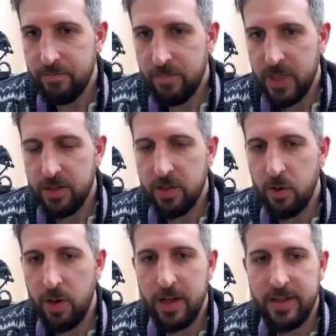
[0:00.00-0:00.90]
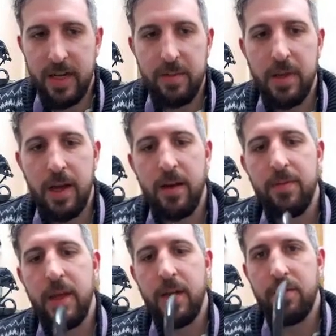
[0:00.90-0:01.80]
So I typed that.
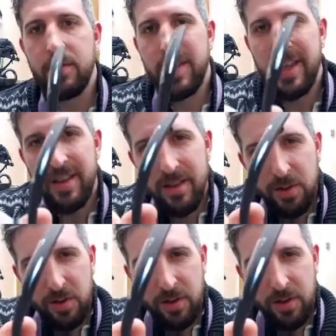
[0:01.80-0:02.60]
Now take a look